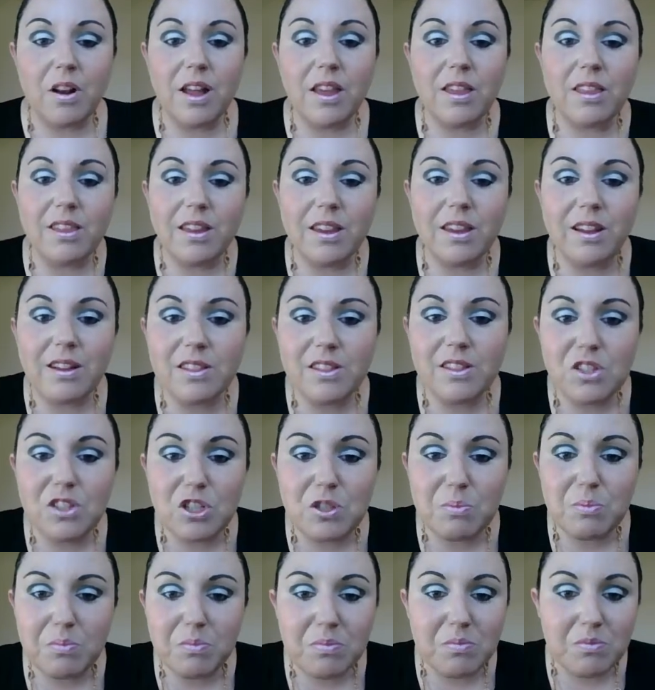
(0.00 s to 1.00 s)
I think it's
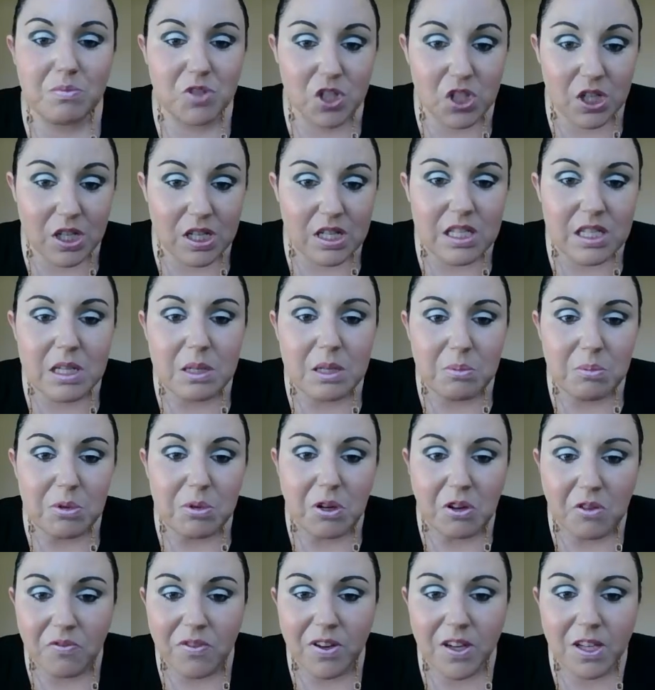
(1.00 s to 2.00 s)
just a
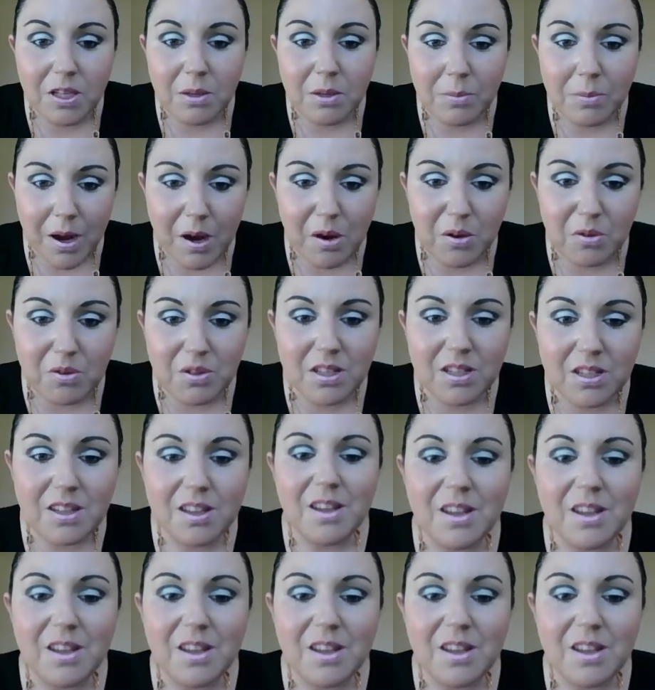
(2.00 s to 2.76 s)
perfect amount.